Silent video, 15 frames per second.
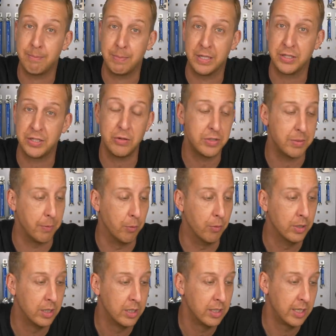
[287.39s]
be
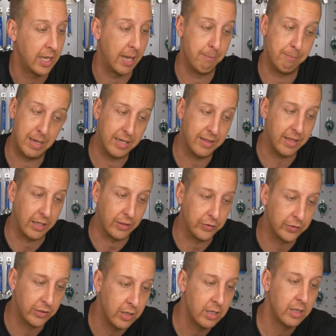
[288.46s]
suitable? And many
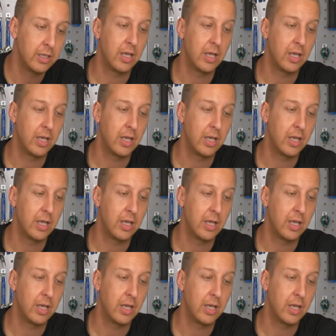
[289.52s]
thanks.